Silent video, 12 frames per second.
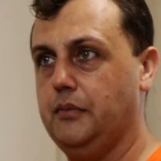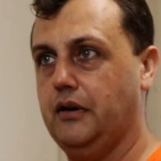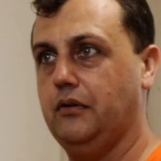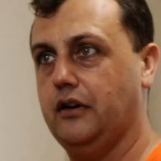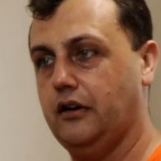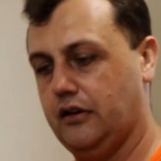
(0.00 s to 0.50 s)

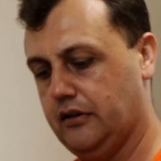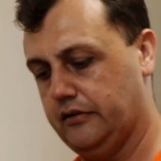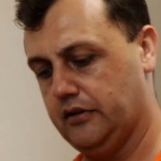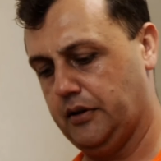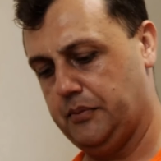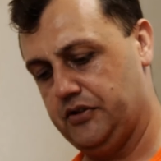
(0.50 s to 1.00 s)
about what
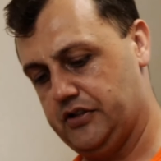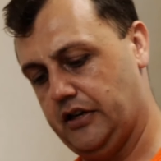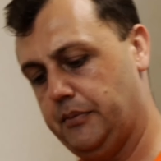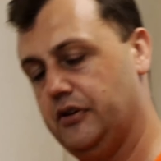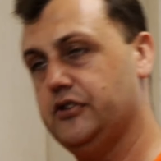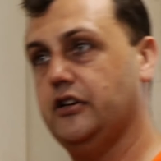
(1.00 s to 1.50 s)
oil I'm using.
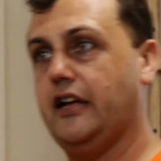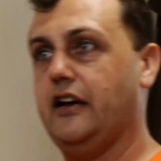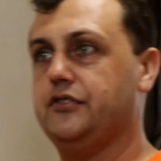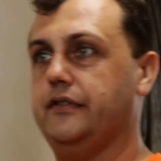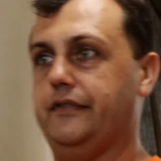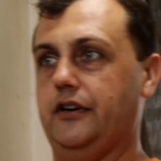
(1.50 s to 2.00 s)
I'm using
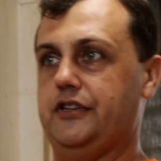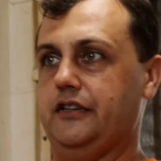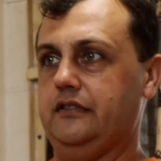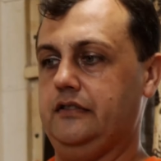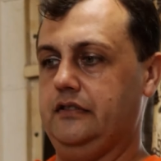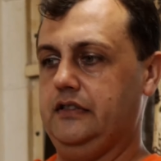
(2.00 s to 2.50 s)
extra
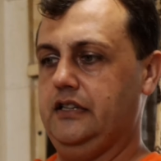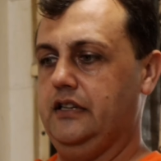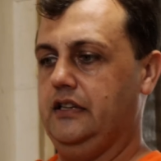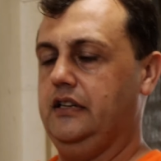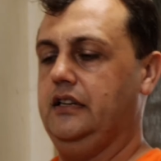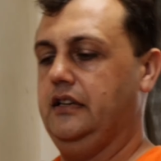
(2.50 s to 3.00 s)
virgin.
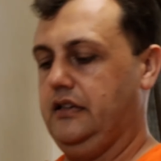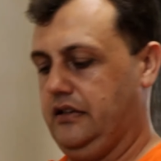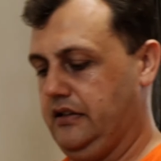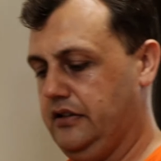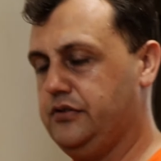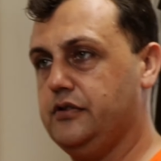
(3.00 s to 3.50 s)

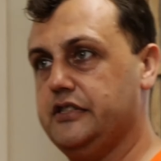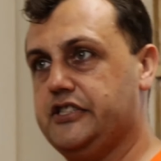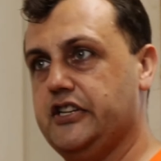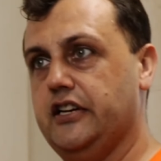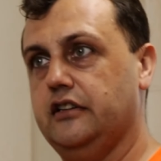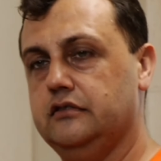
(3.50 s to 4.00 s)
This is on
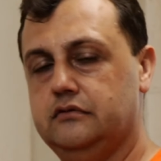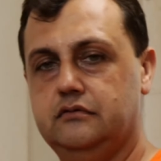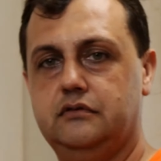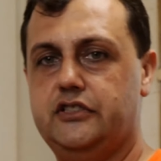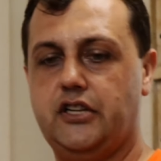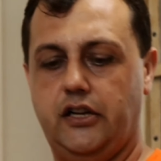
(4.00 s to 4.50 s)
sale.
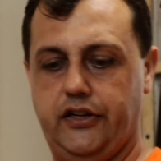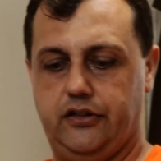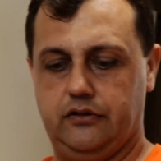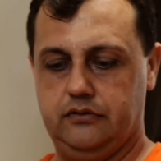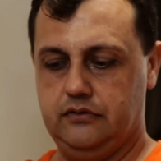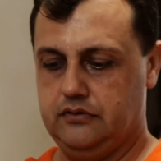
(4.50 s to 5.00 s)
That's all I
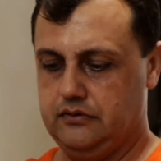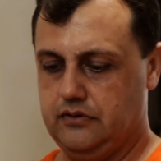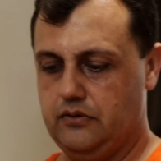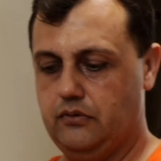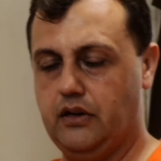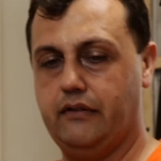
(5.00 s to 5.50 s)
do.
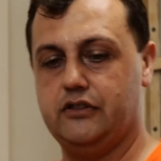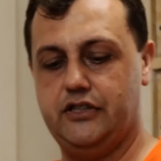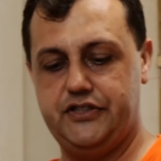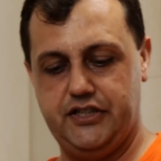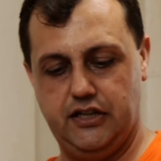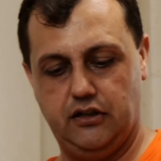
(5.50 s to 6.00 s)
Whatever's
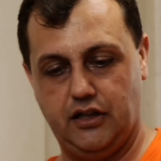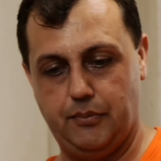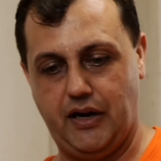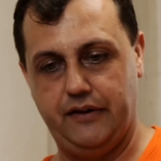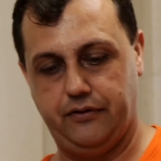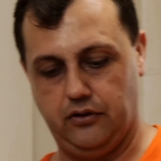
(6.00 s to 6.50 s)
on sale, I
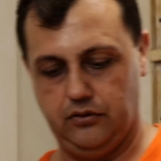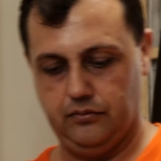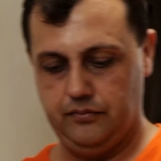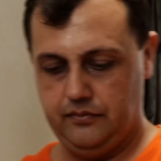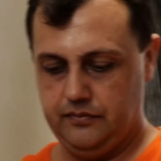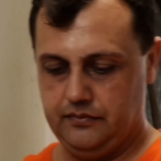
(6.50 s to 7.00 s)
buy for home.
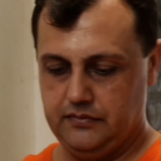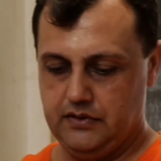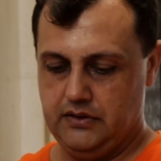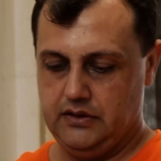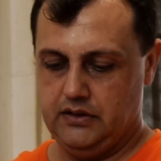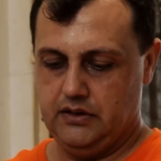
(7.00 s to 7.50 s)

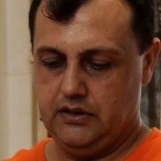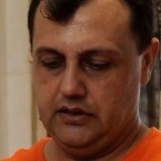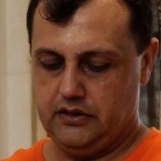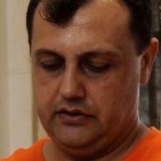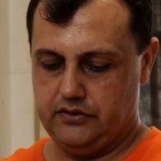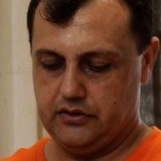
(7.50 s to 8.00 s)

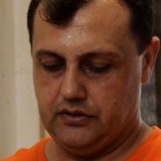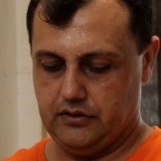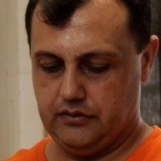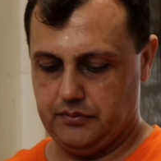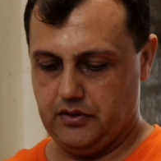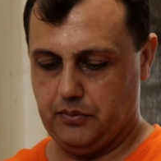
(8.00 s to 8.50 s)
So
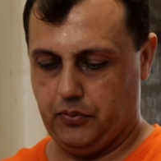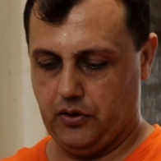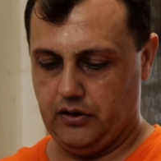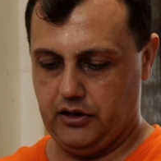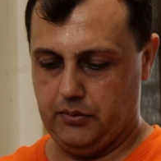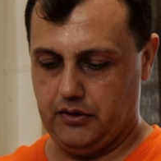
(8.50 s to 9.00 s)
I'm going to pour
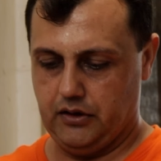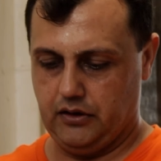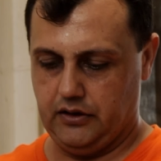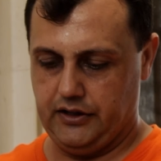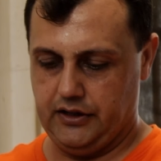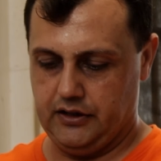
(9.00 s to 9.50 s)
a little bit
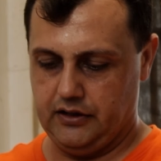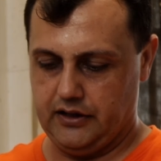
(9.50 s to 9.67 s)
on here